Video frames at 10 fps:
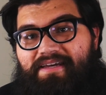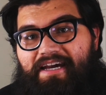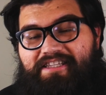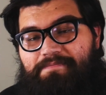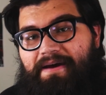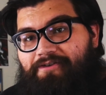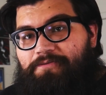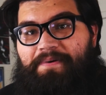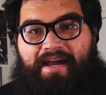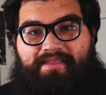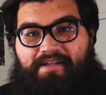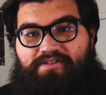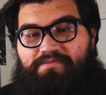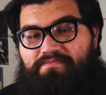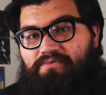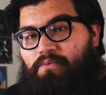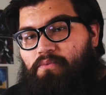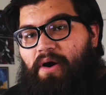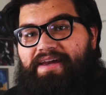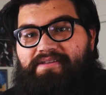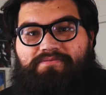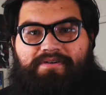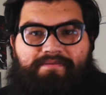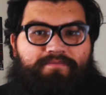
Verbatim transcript: it's a mouse pad that's white, well,